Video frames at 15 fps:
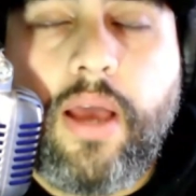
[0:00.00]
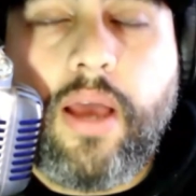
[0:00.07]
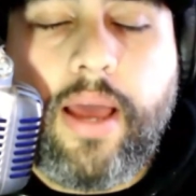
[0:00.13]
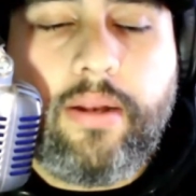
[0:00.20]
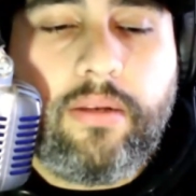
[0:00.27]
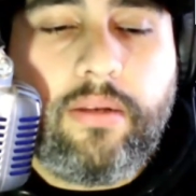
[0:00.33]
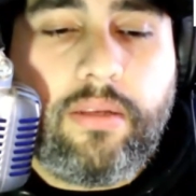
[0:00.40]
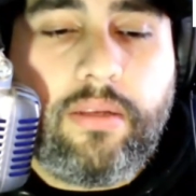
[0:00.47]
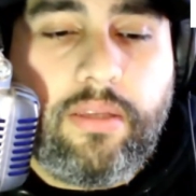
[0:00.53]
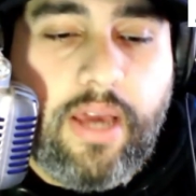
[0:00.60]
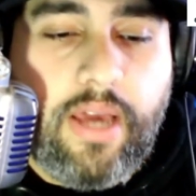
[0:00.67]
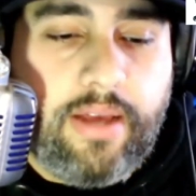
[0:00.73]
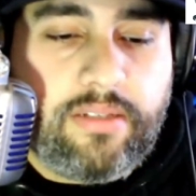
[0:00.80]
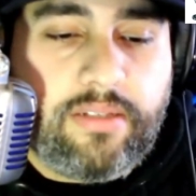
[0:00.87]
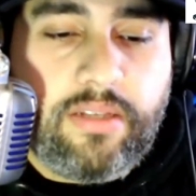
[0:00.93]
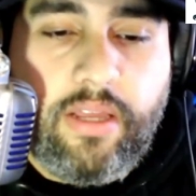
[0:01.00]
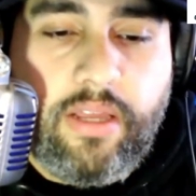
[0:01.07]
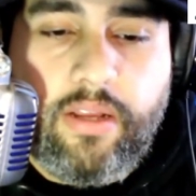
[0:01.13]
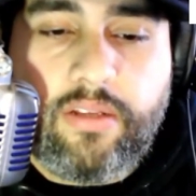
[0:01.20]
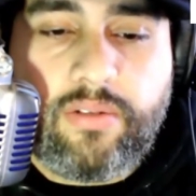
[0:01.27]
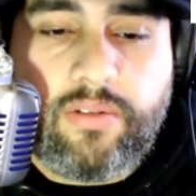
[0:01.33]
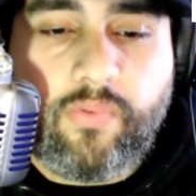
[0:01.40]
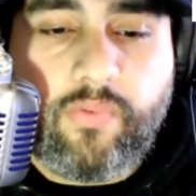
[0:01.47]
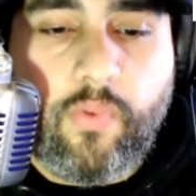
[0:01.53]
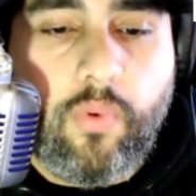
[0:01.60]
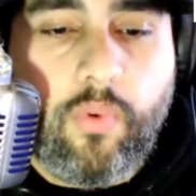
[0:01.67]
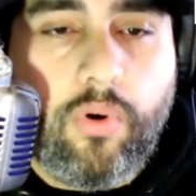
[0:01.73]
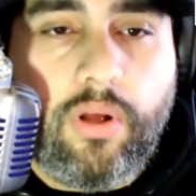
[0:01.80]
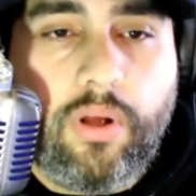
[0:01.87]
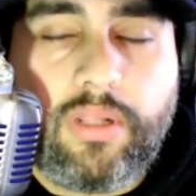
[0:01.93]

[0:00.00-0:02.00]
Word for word: And yes, it is for